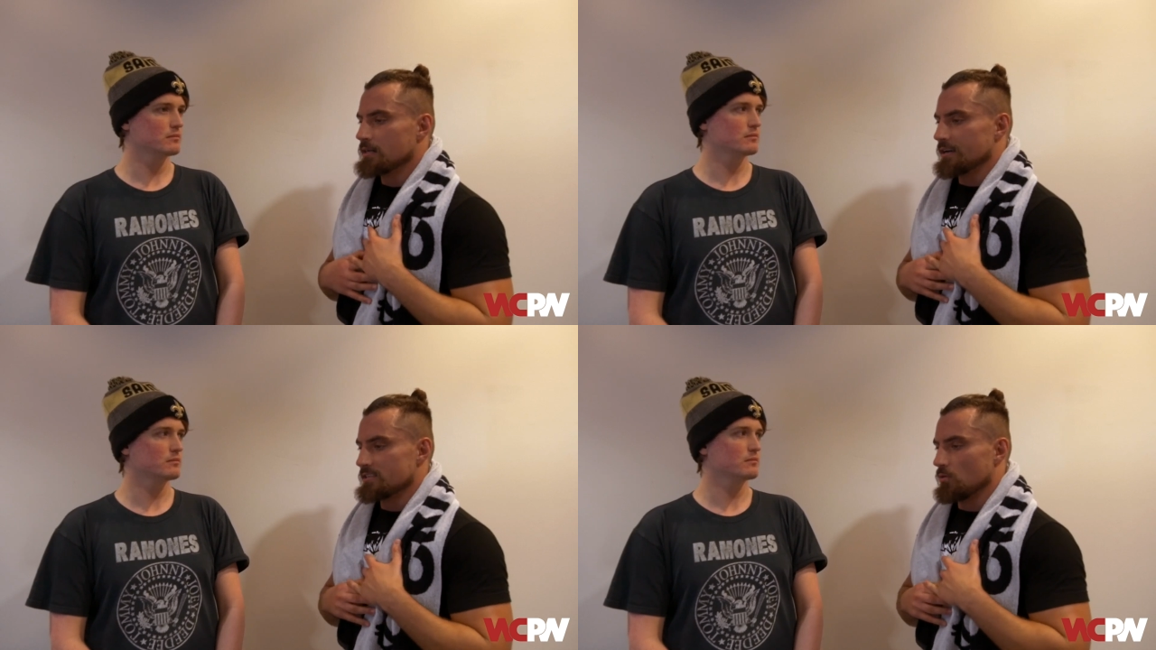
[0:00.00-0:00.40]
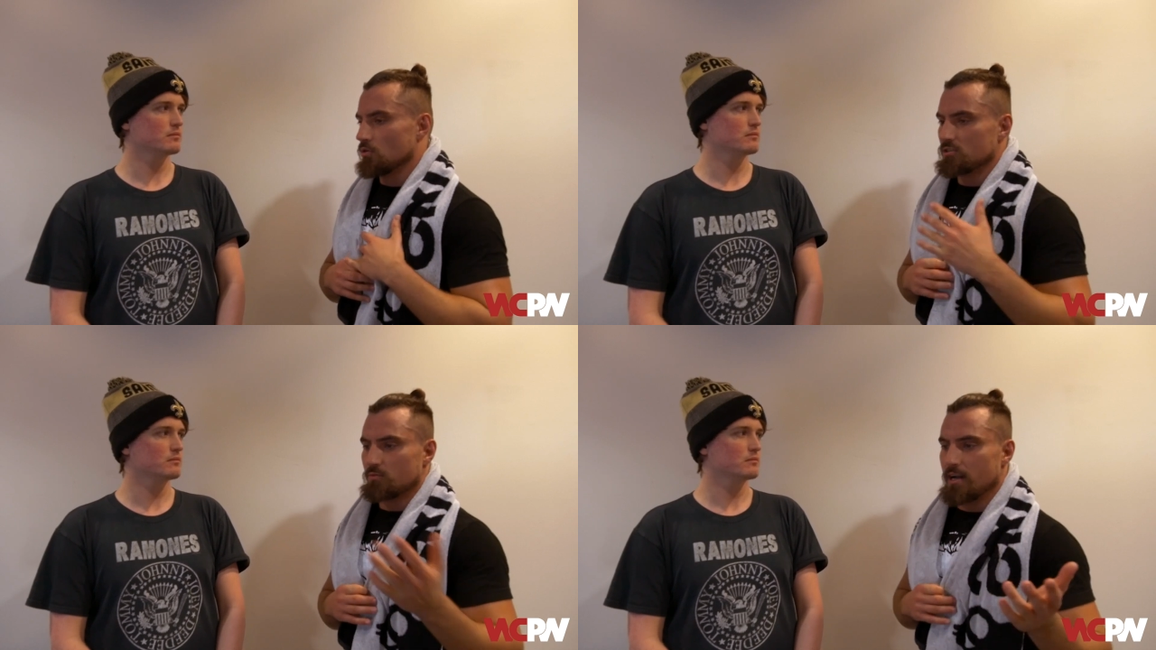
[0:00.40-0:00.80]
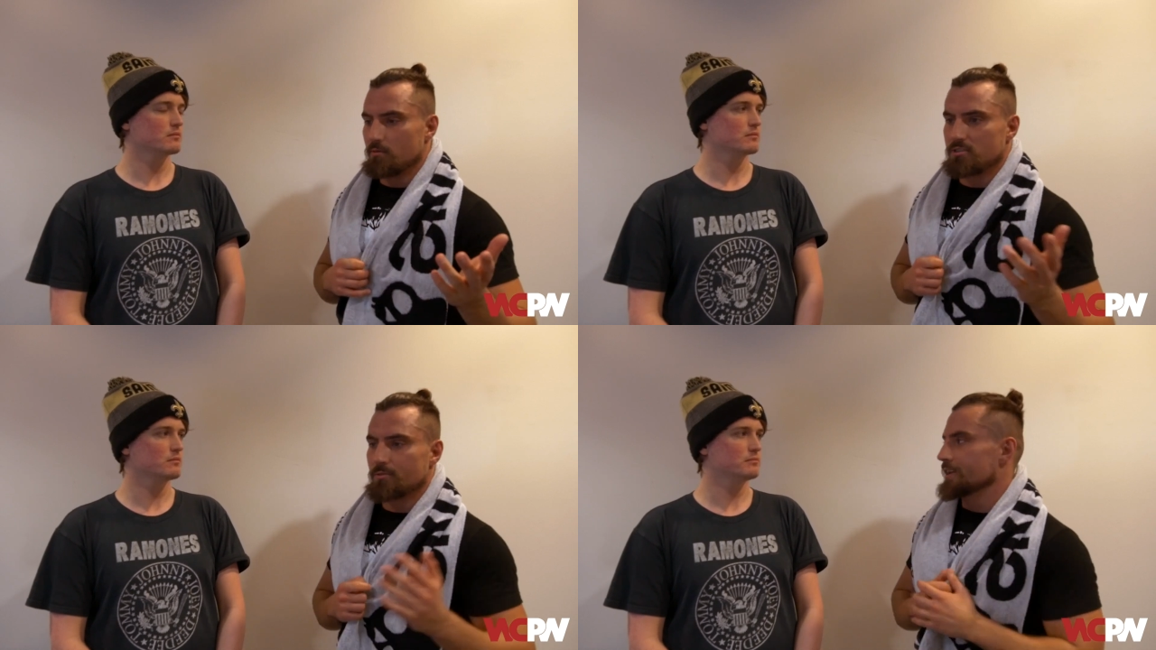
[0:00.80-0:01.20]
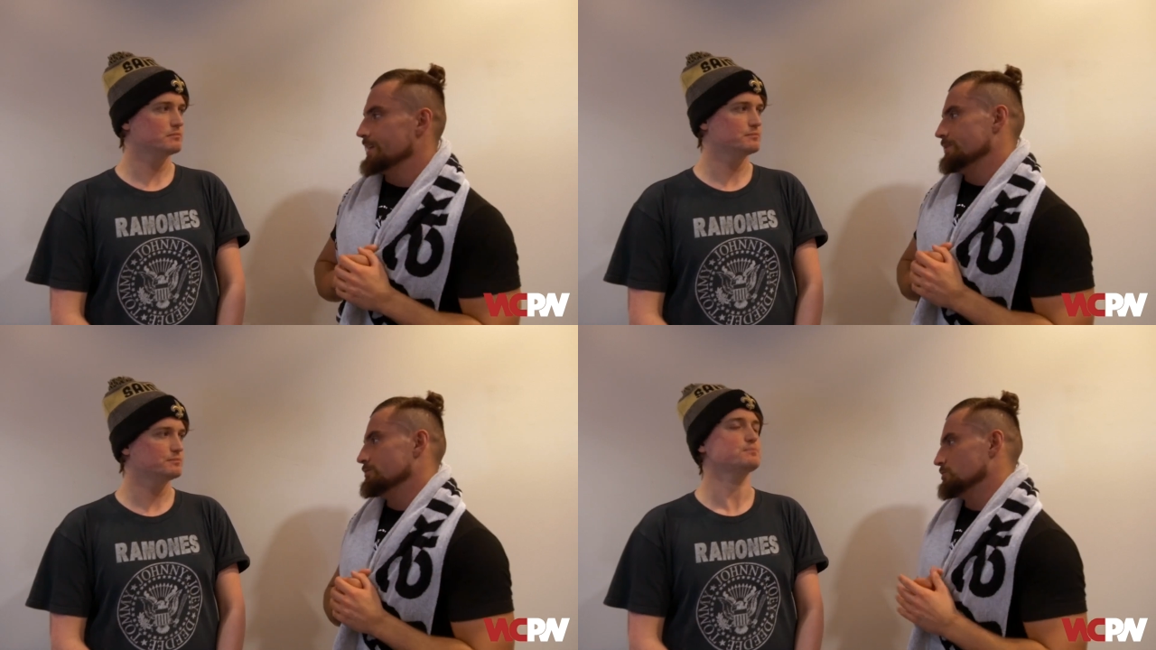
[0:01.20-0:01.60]
Speaker 1: as I was when I was twenty
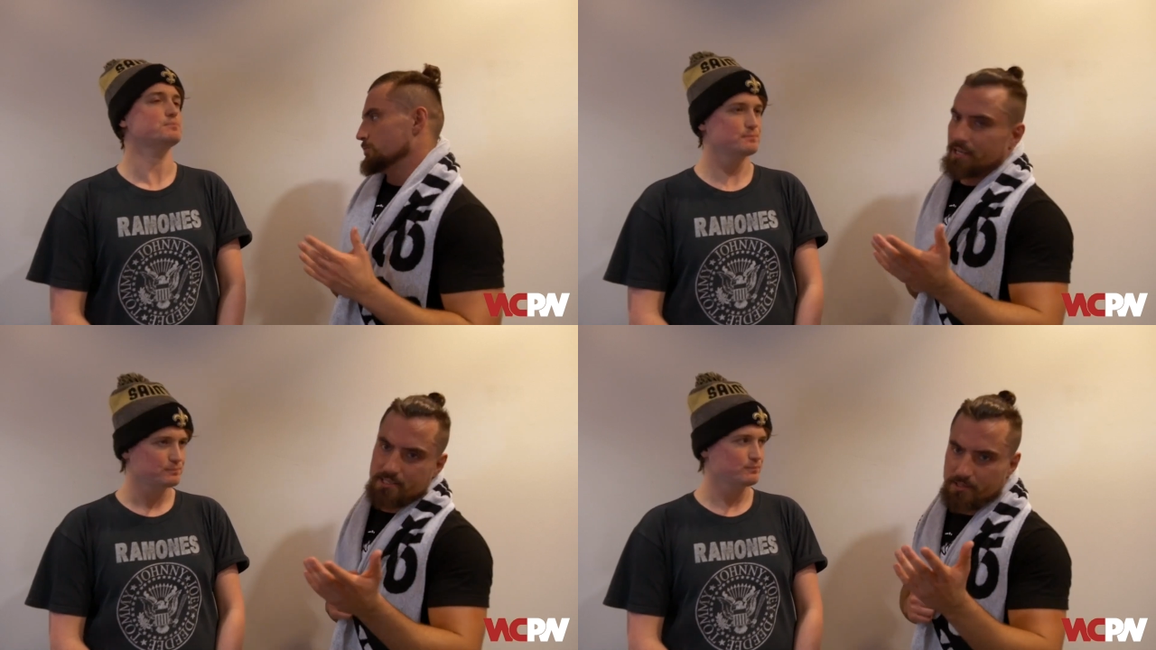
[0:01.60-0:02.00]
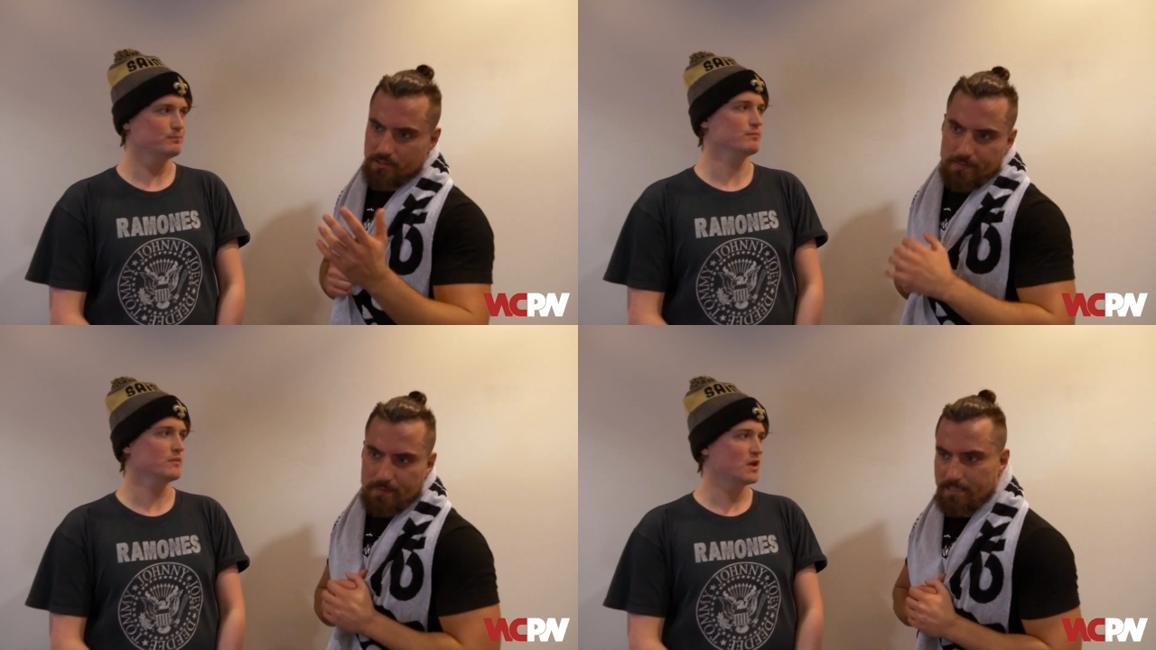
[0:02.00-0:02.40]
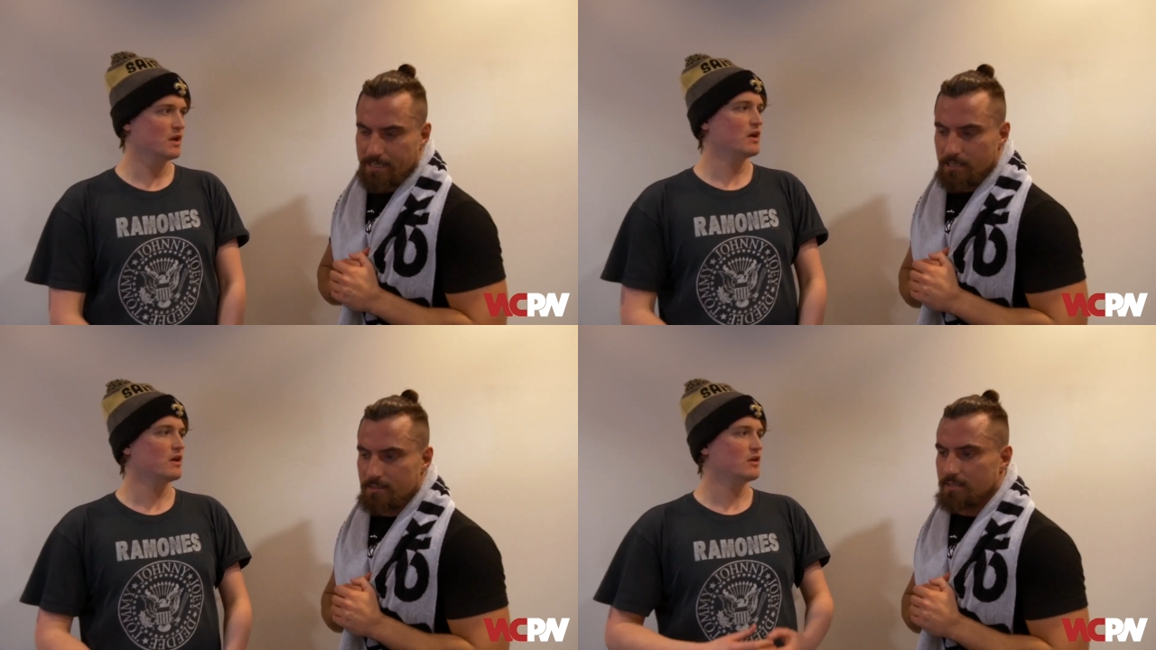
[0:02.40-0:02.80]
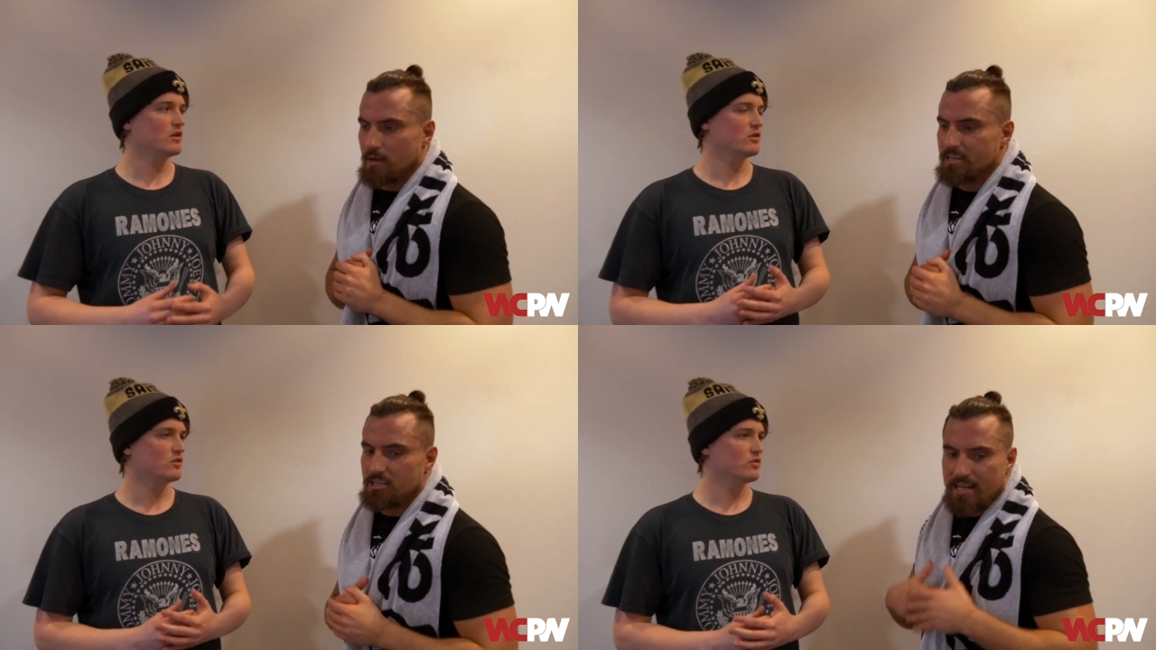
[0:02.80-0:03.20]
or twenty-two. You know, so
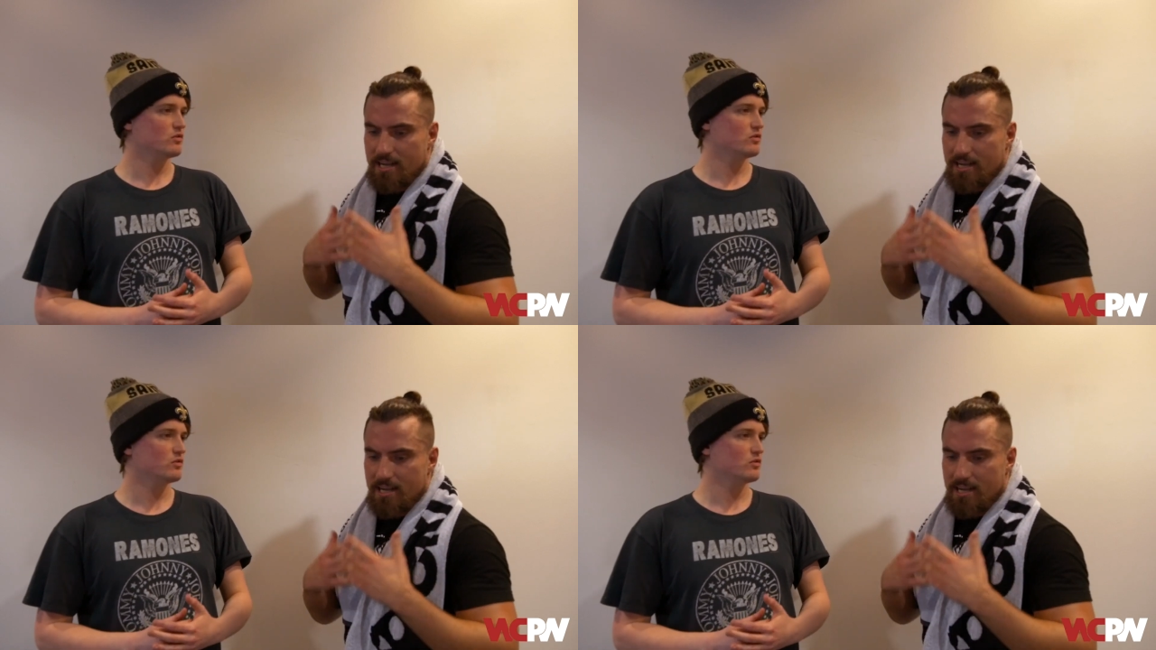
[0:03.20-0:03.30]
it's a